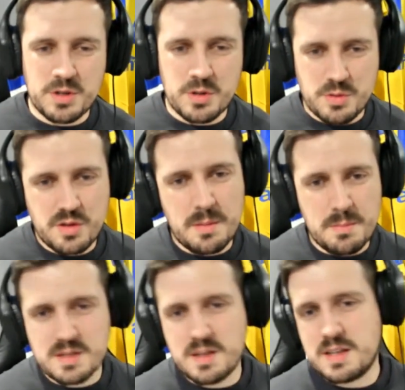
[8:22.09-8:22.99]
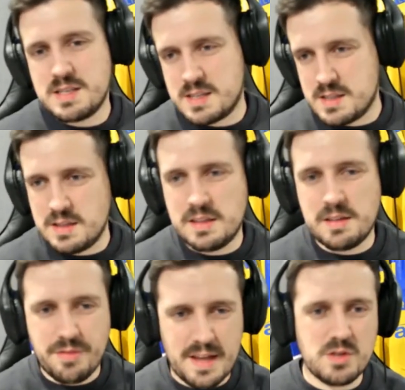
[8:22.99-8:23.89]
He's usually kind of Mr. Consistent,
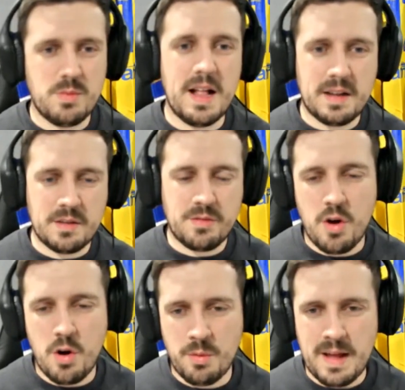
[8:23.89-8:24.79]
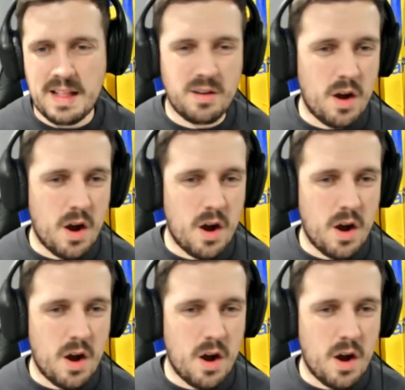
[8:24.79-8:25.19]
defends well, gets forward well,